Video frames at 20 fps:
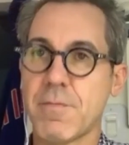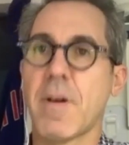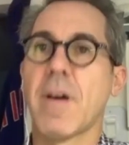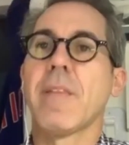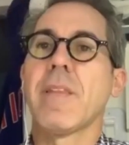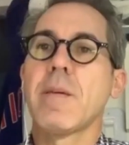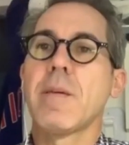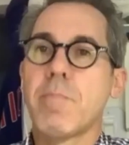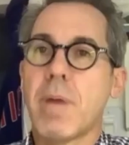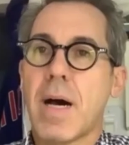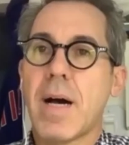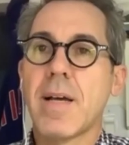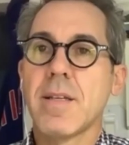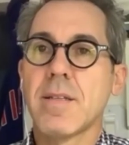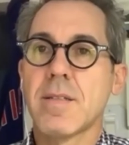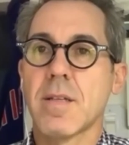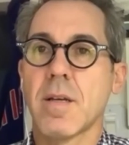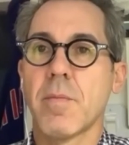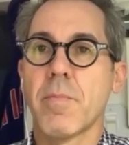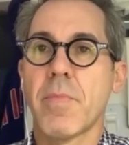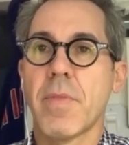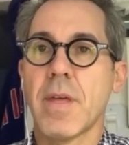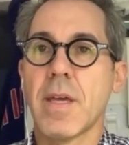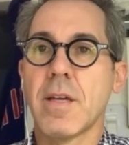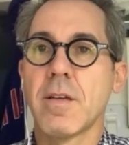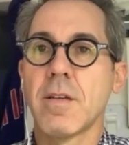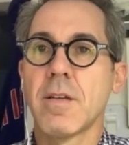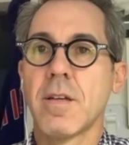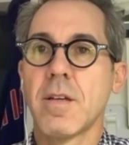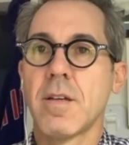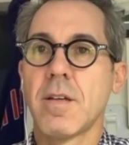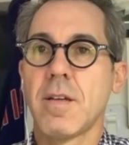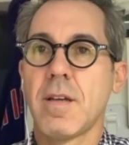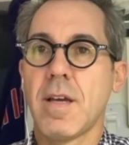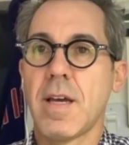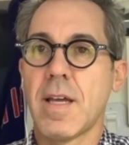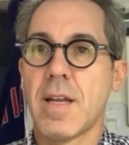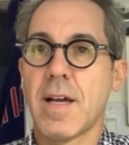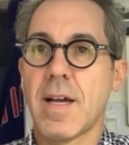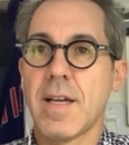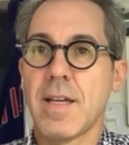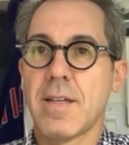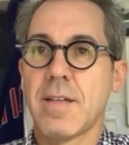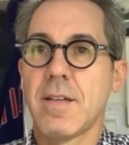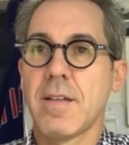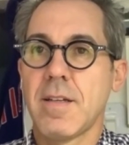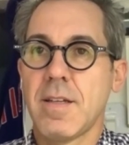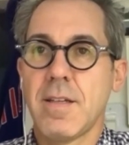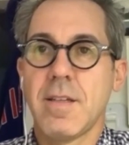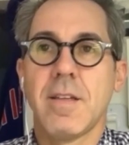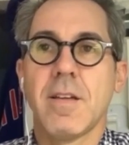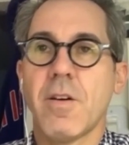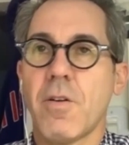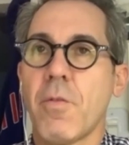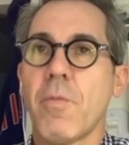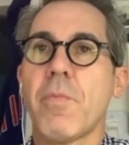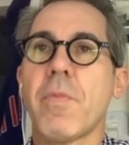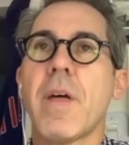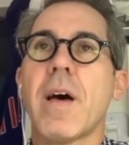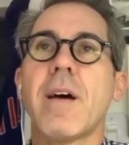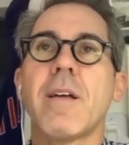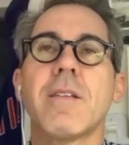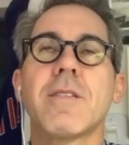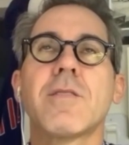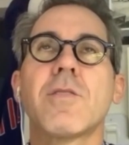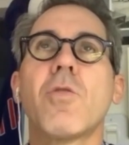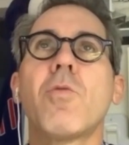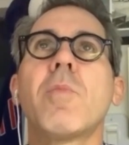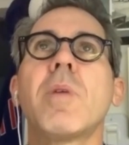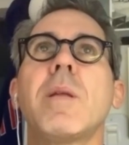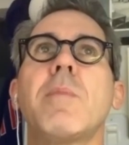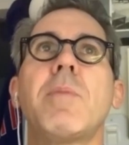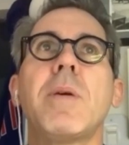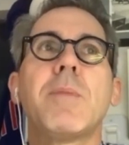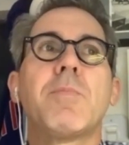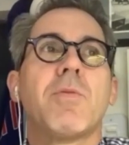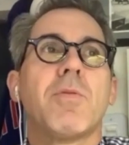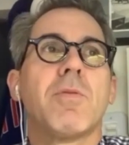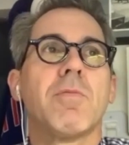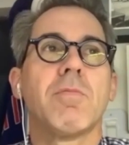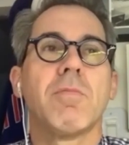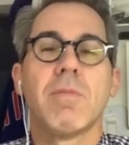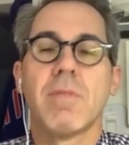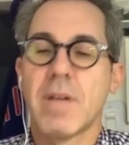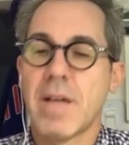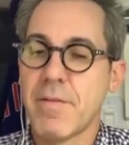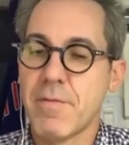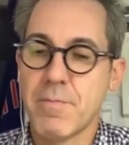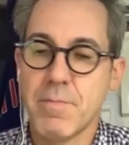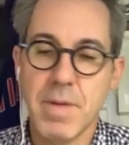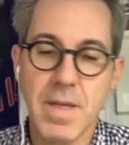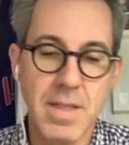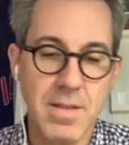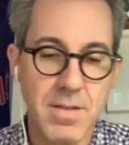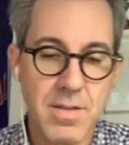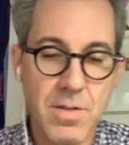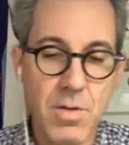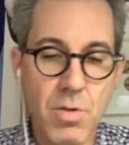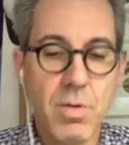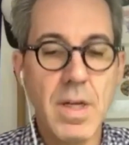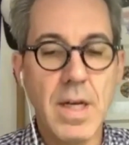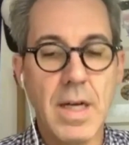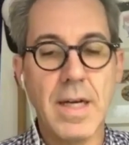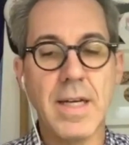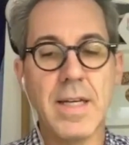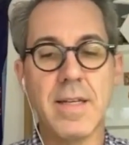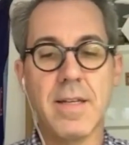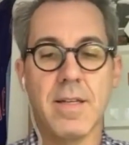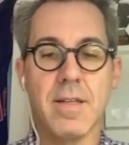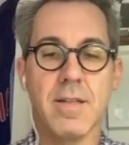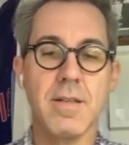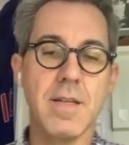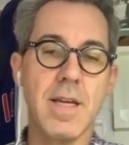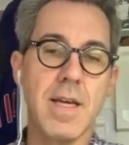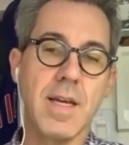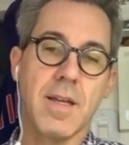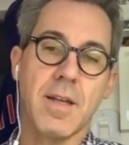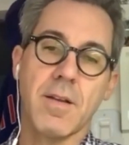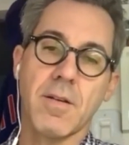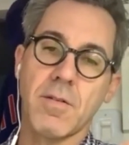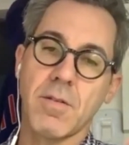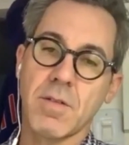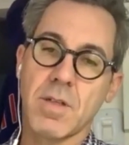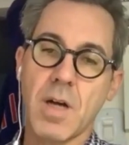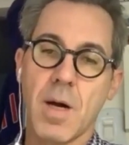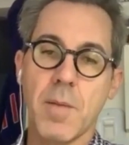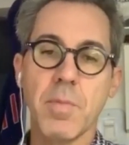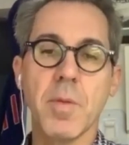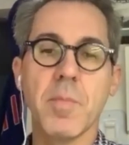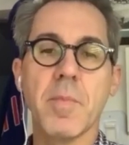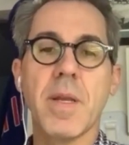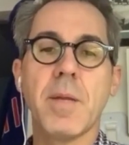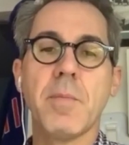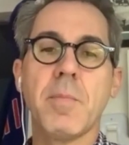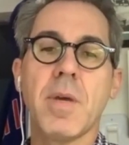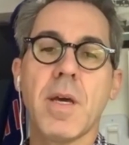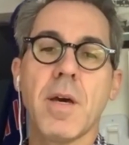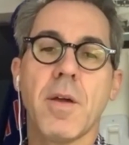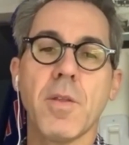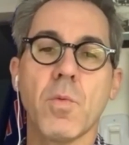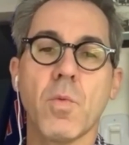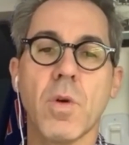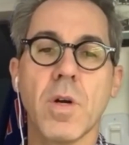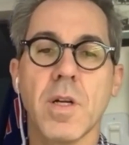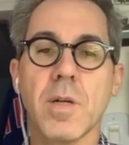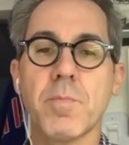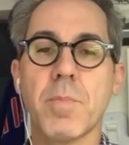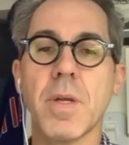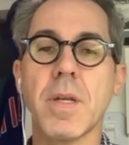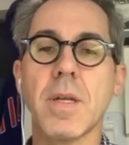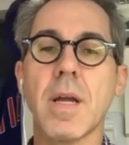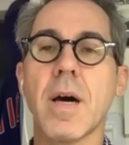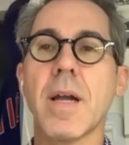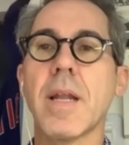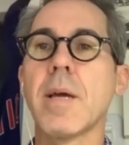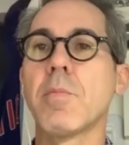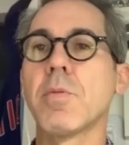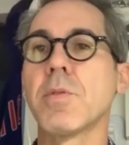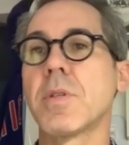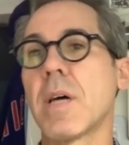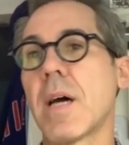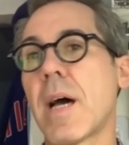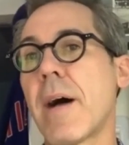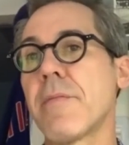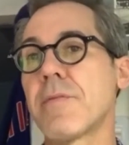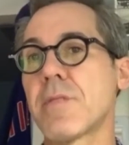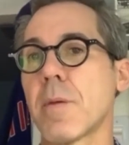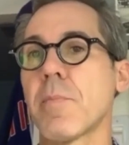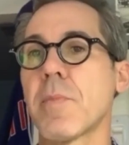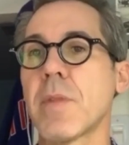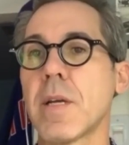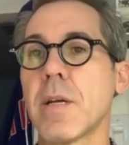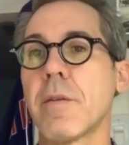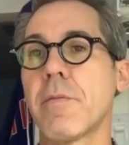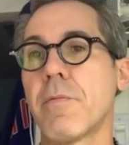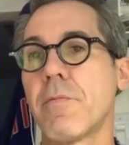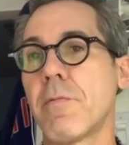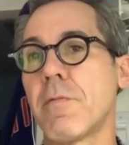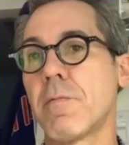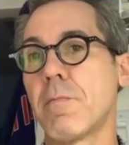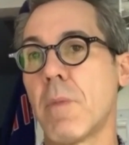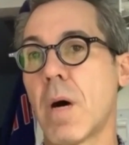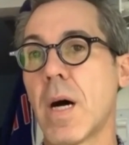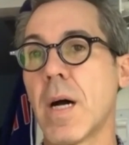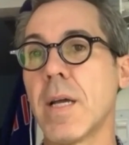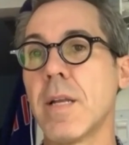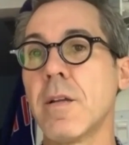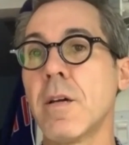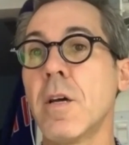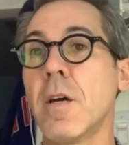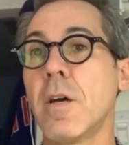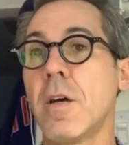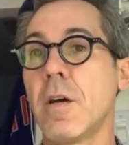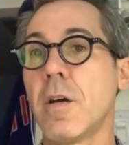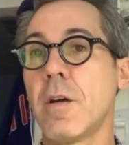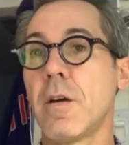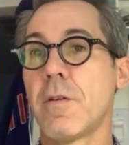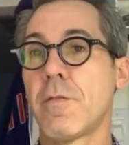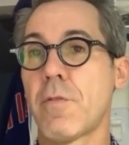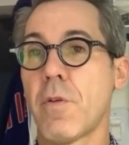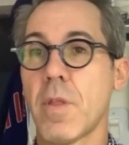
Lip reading: He can finally buy something. And I, you know, so many people have been so kind and complimenting me on the work, but not able to have something of mine